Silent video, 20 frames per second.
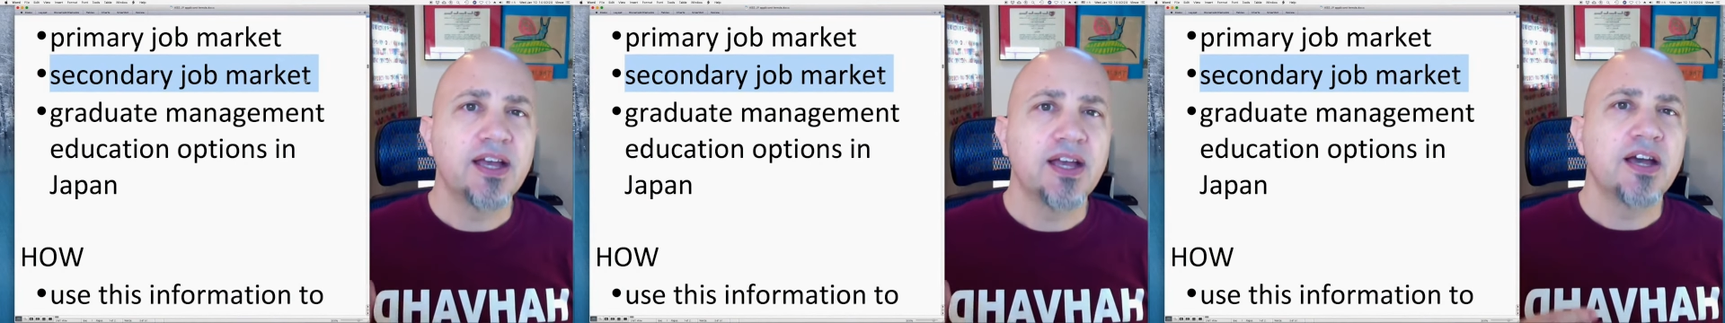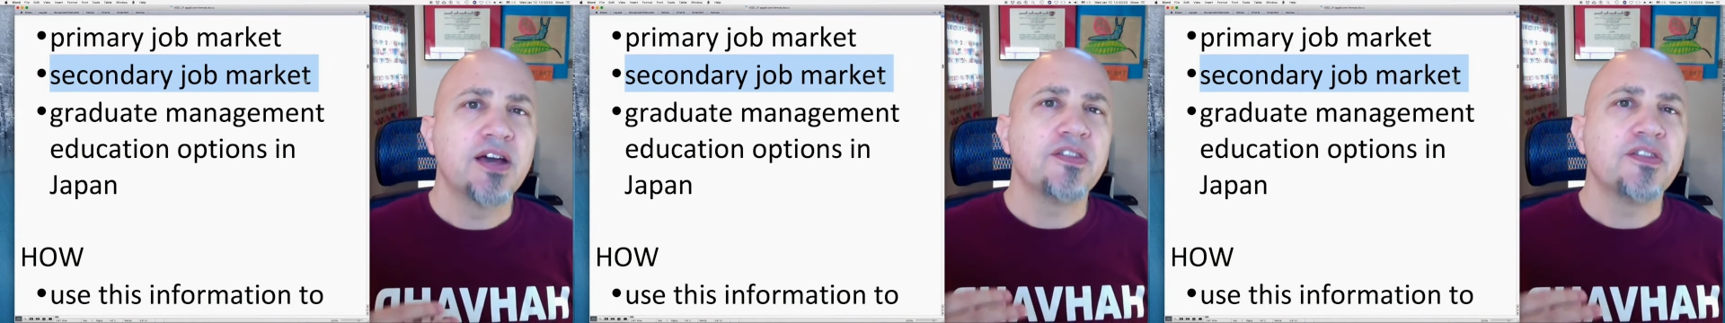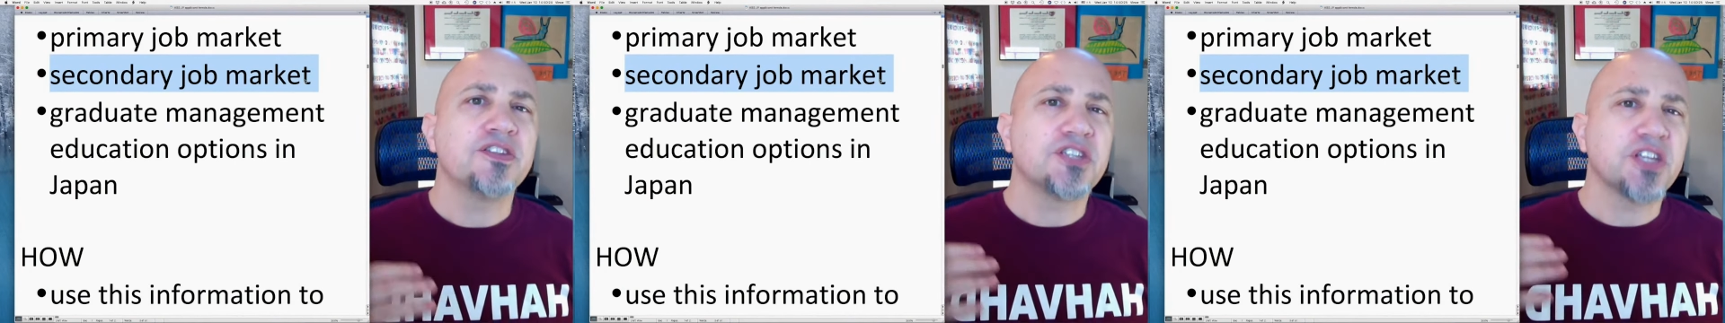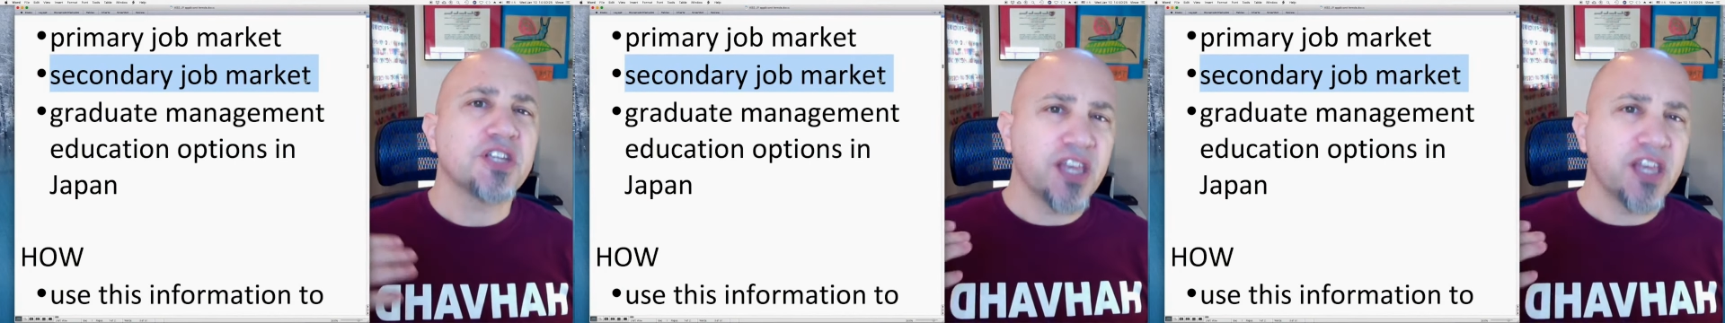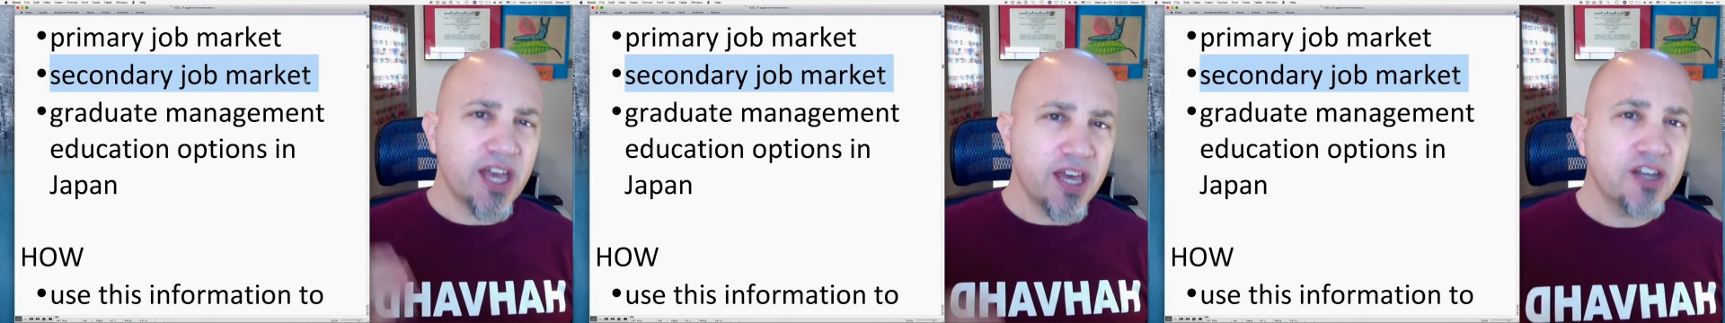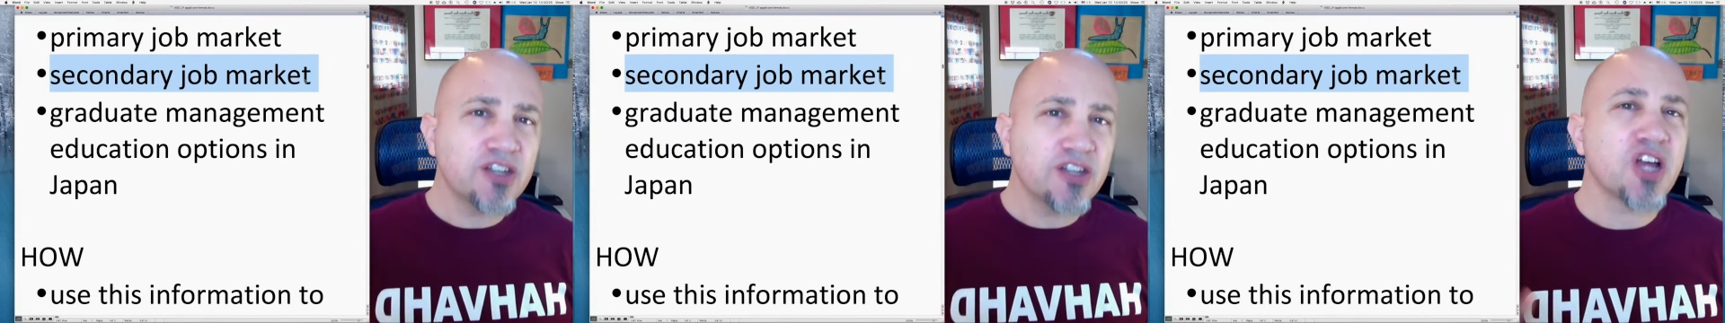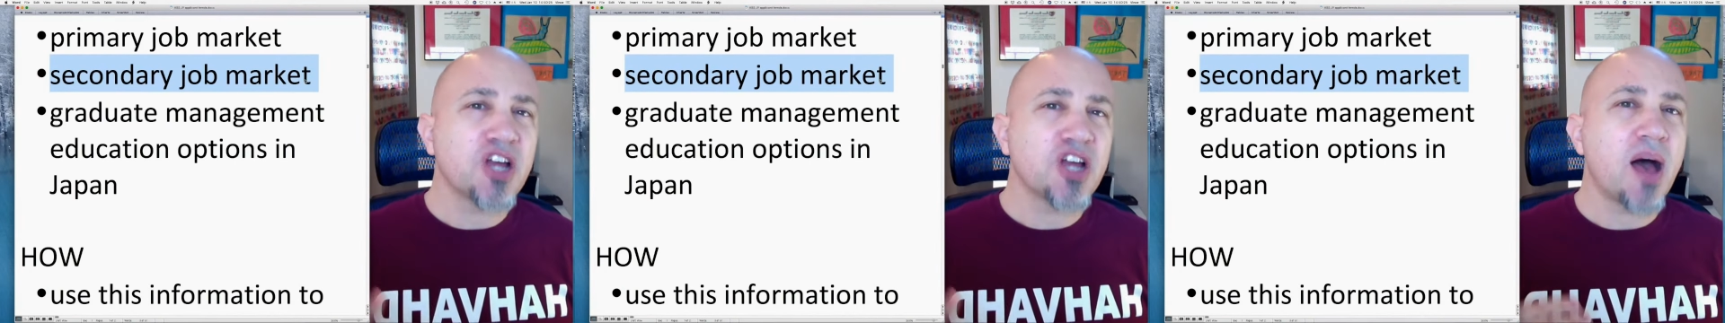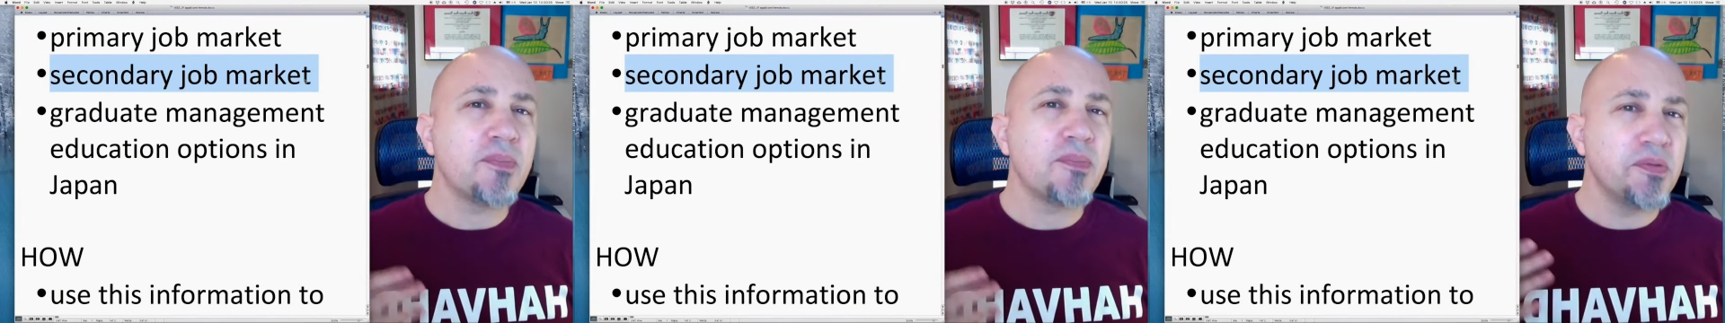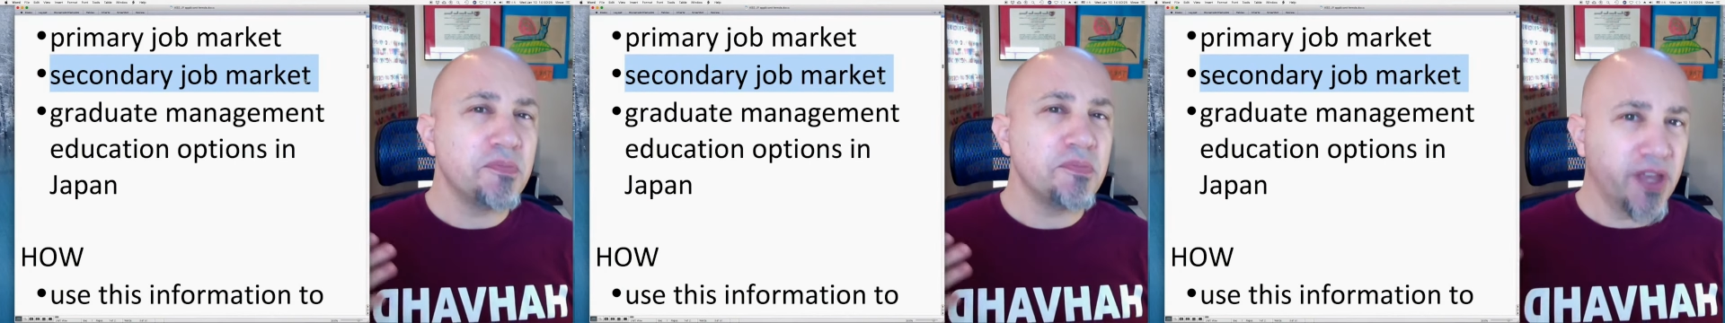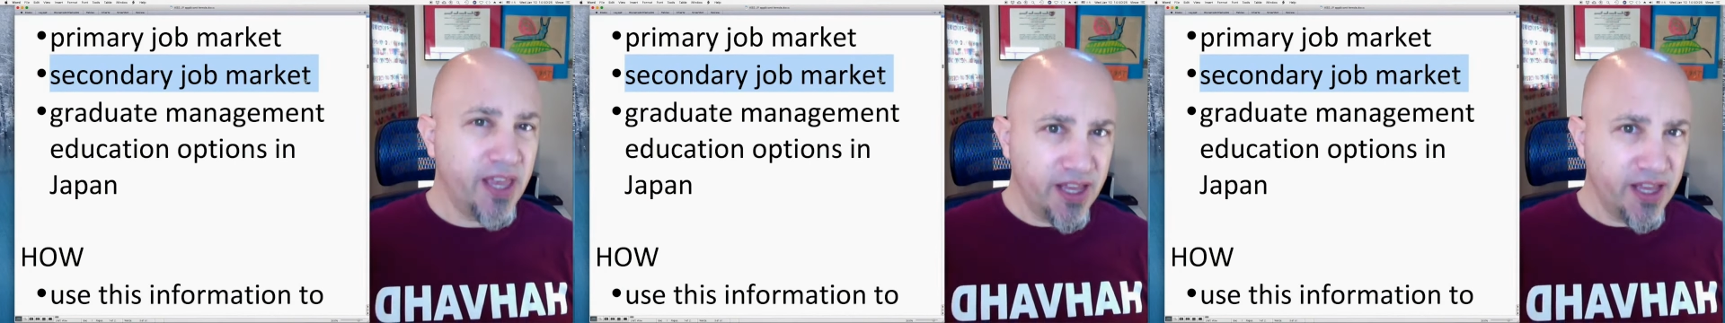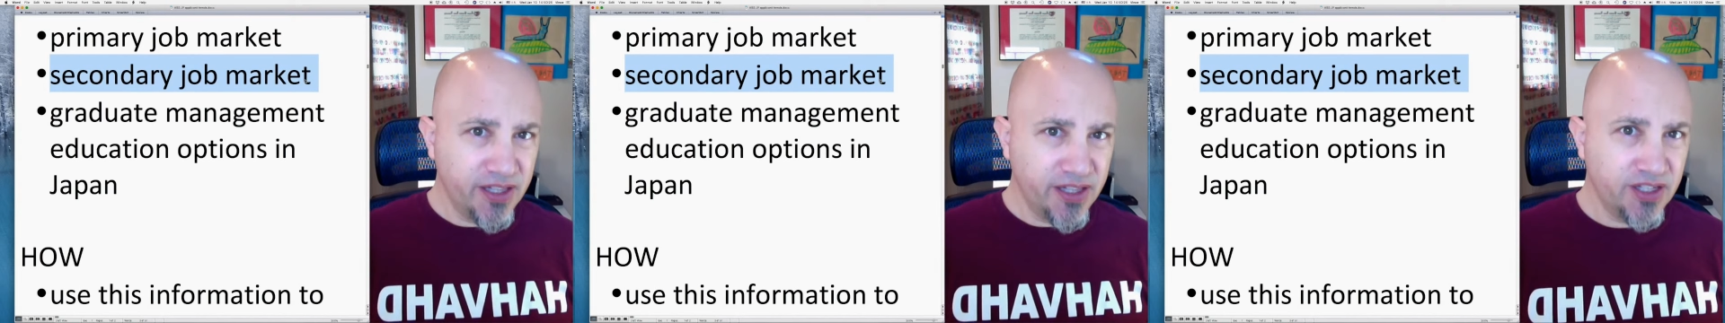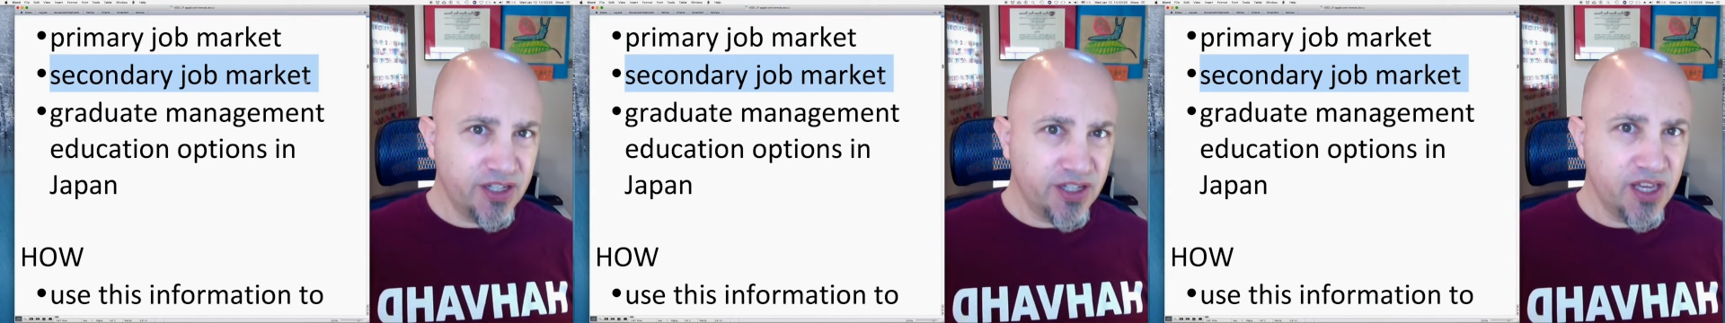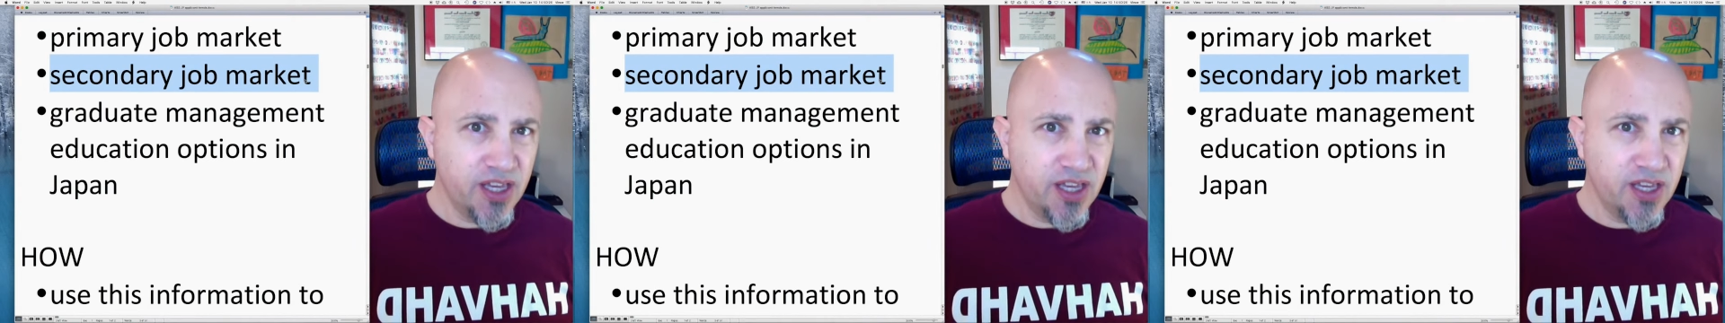that to get a job at
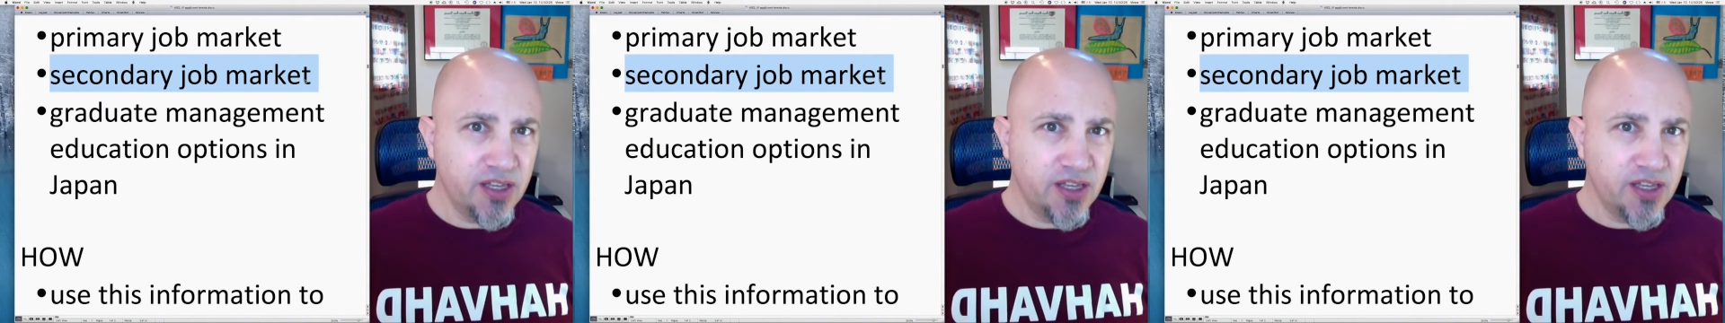McKinsey,